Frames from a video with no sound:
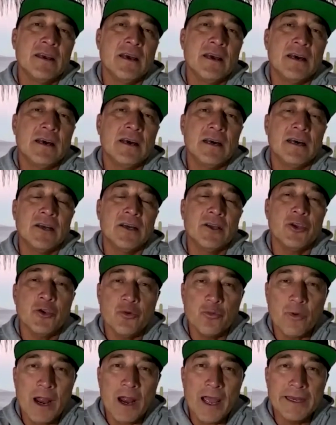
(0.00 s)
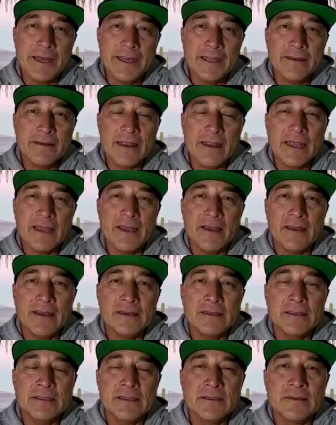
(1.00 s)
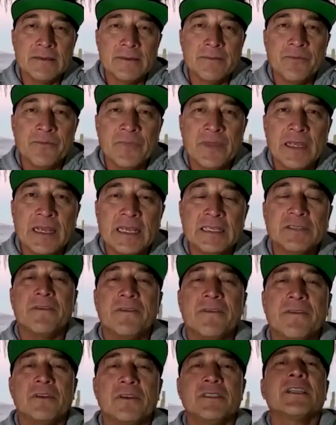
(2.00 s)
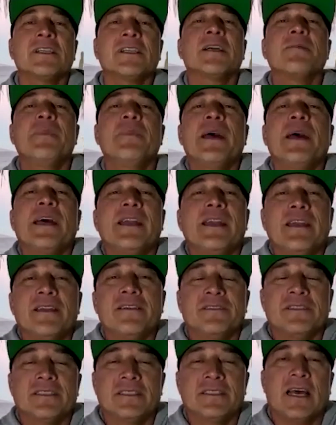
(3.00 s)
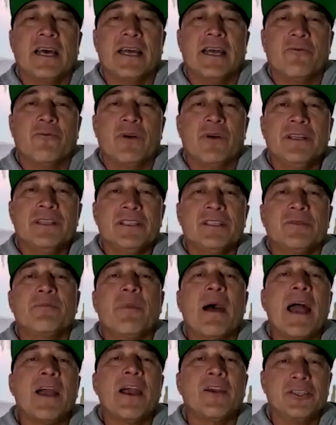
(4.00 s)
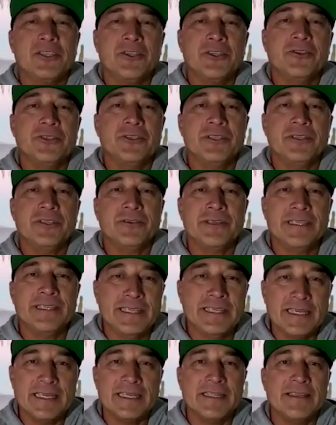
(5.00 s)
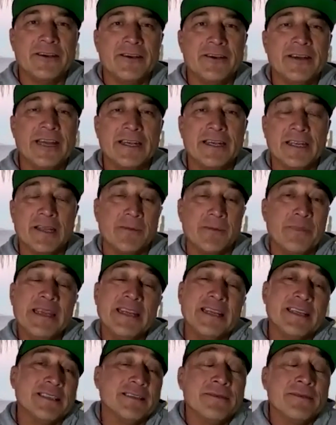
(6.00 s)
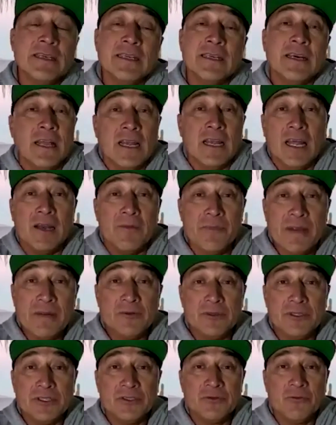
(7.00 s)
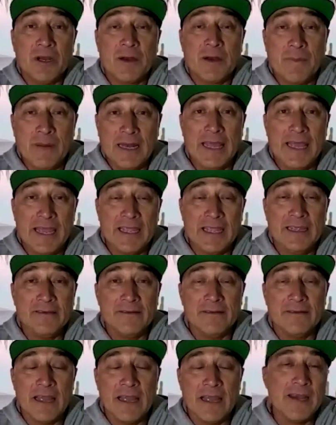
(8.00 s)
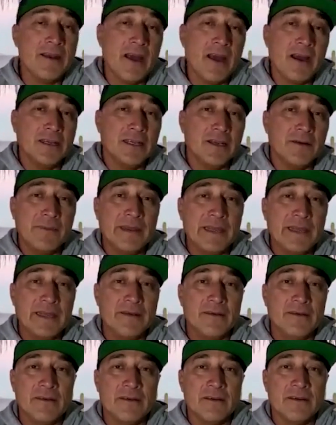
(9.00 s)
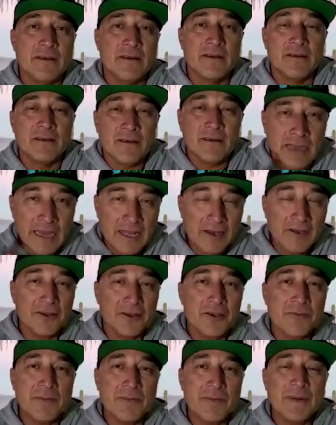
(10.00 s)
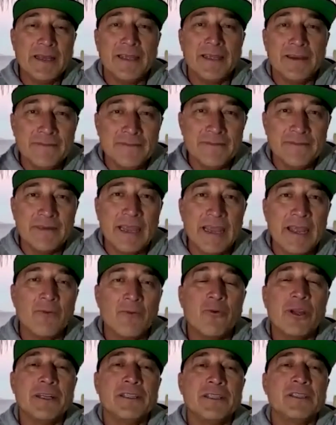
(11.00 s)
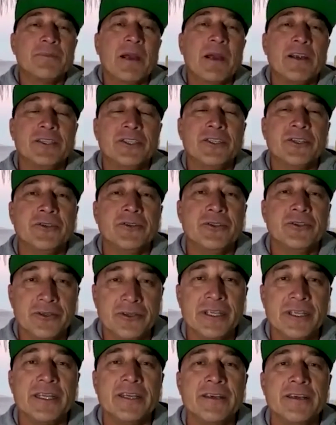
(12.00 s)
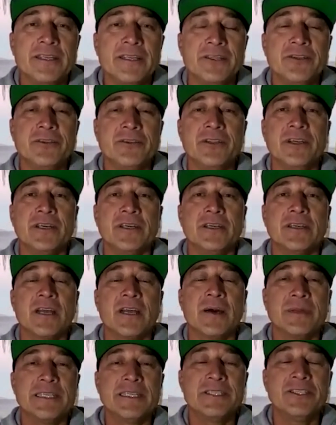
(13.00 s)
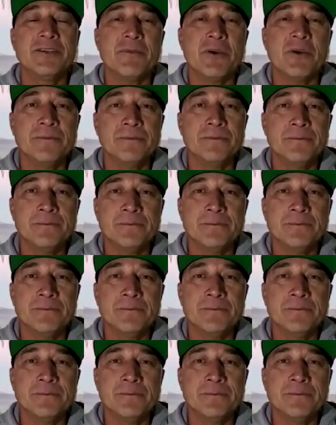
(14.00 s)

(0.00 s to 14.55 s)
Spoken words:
YouRiding, and as far as the competitive side, what inspires you to get in there and compete? Because a lot of people just want to play and not compete. How long you been playing, and what inspires you to get into the competition mode?